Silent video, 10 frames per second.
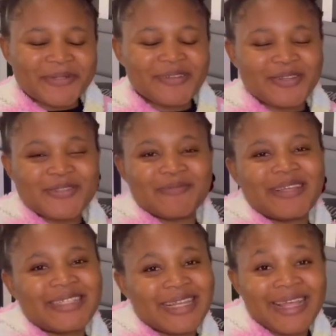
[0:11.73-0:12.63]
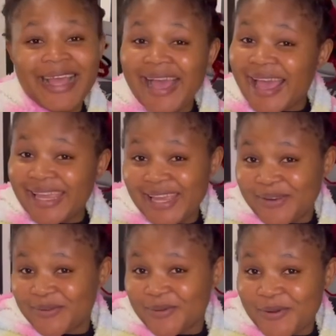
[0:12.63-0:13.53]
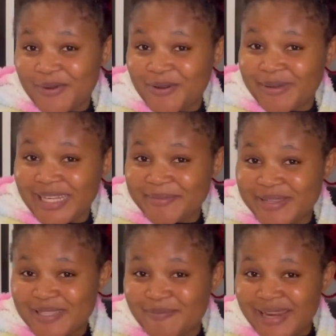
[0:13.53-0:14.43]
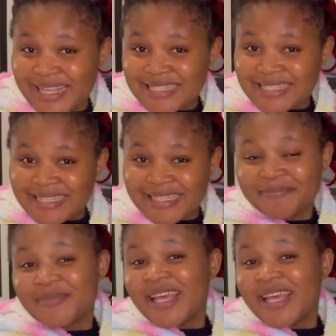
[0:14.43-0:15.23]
If you're new to my channel, hi, hello, welcome. My name is Blessing.